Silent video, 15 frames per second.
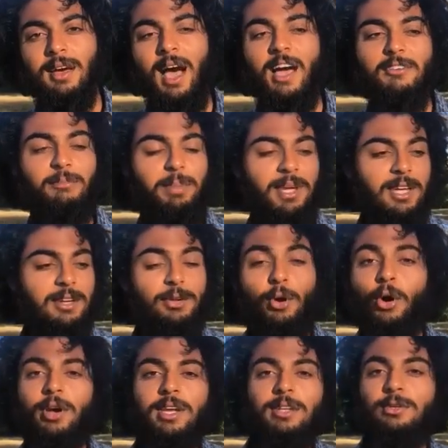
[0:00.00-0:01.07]
I've been
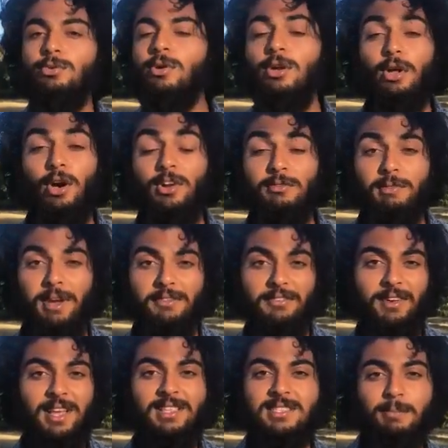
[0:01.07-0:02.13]
talking to a lot of my
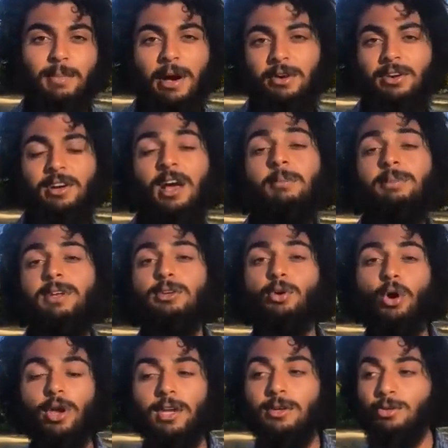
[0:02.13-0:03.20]
friends about it, I've been
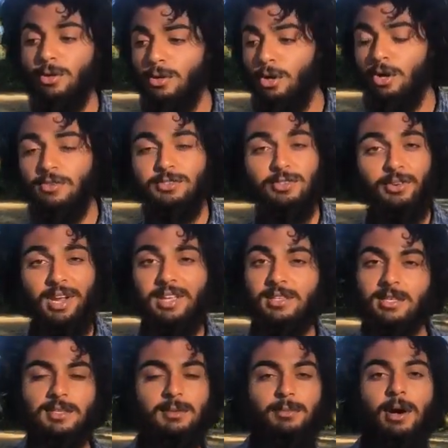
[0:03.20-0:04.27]
talking to a lot of
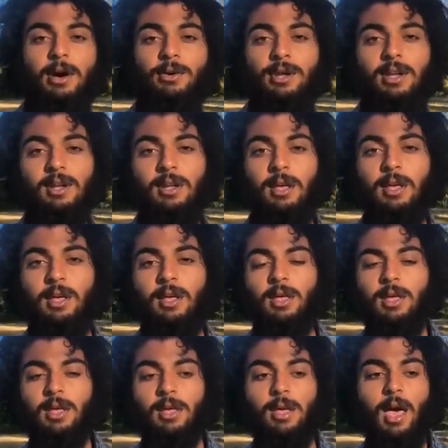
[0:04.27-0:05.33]
strangers about it,
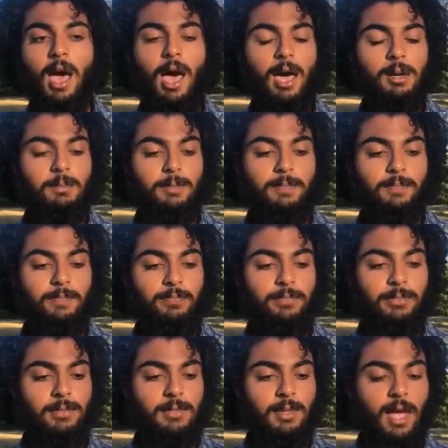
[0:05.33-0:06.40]
and
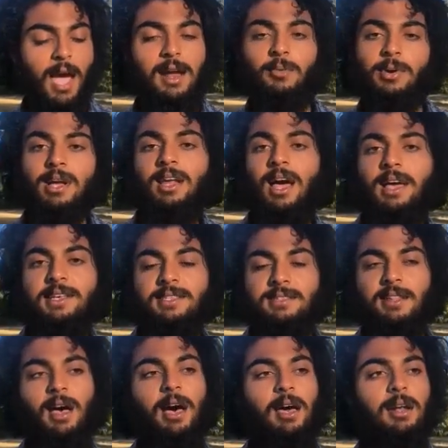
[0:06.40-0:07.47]
I
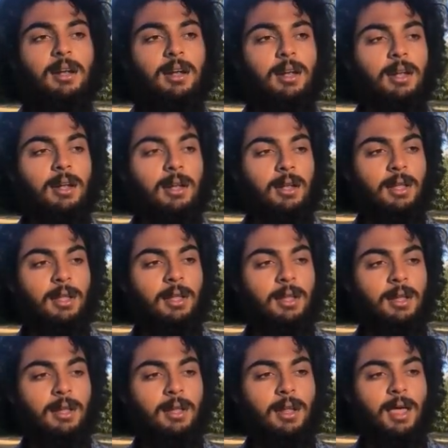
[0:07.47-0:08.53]
realized that
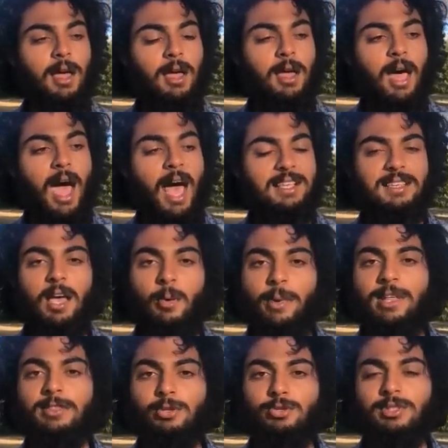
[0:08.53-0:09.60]
as I
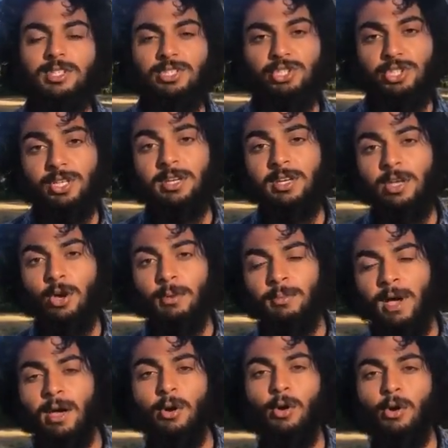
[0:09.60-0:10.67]
went through this journey on
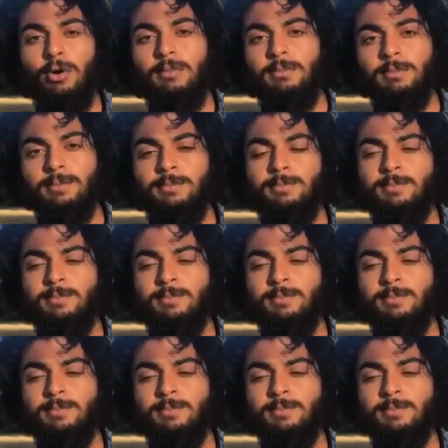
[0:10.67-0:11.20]
my own,